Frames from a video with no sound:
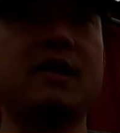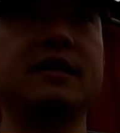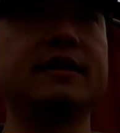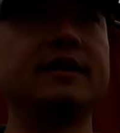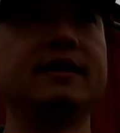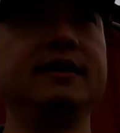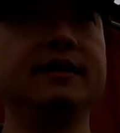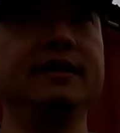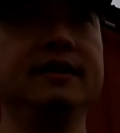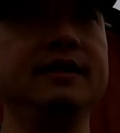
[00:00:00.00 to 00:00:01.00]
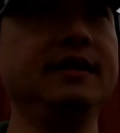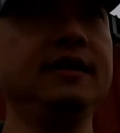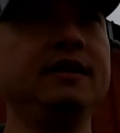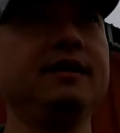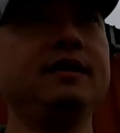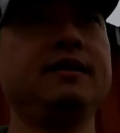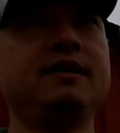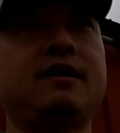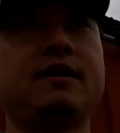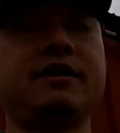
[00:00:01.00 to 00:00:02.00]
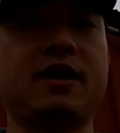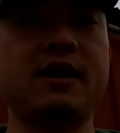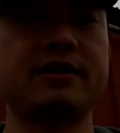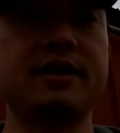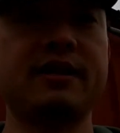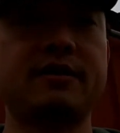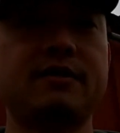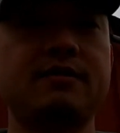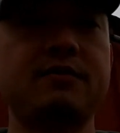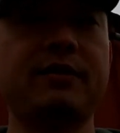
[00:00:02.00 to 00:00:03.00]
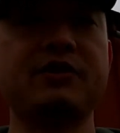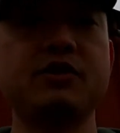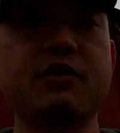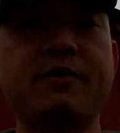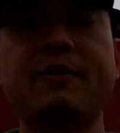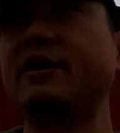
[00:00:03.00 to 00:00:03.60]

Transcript: on our dogs yet. We have 2 Great